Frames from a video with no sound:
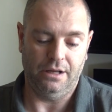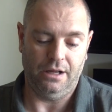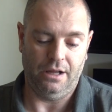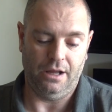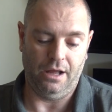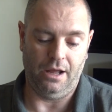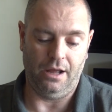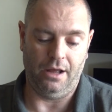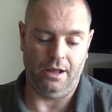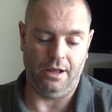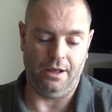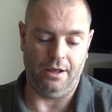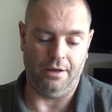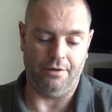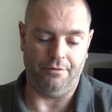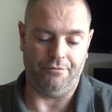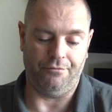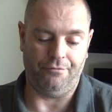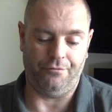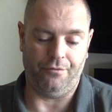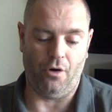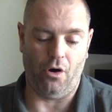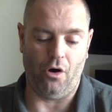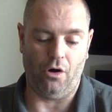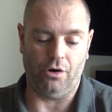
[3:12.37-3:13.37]
Uh,
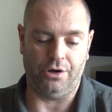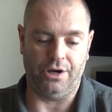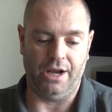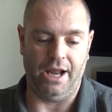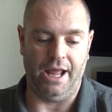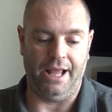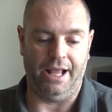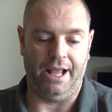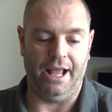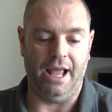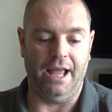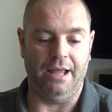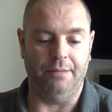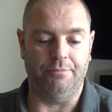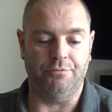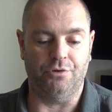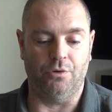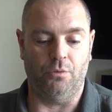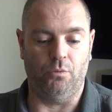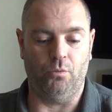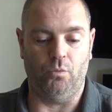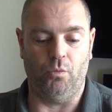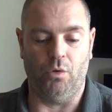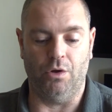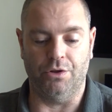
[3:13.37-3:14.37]
four great games
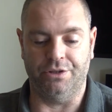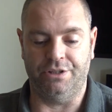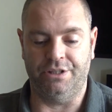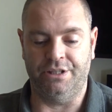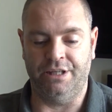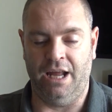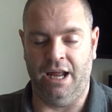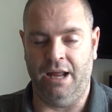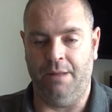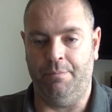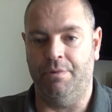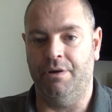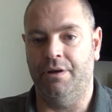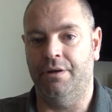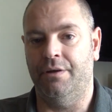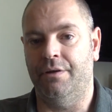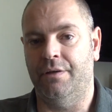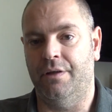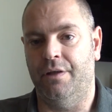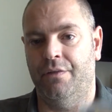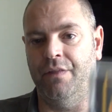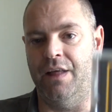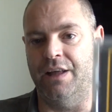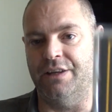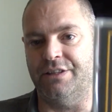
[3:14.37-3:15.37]
on one tape
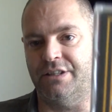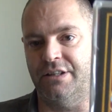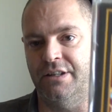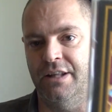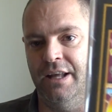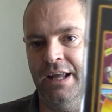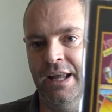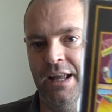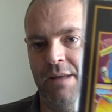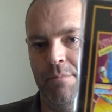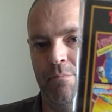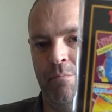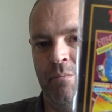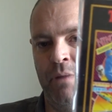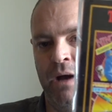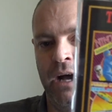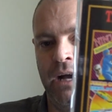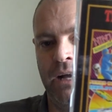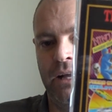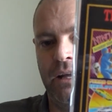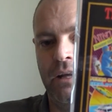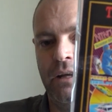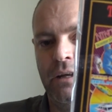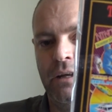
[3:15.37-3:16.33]
and that's the hit pack.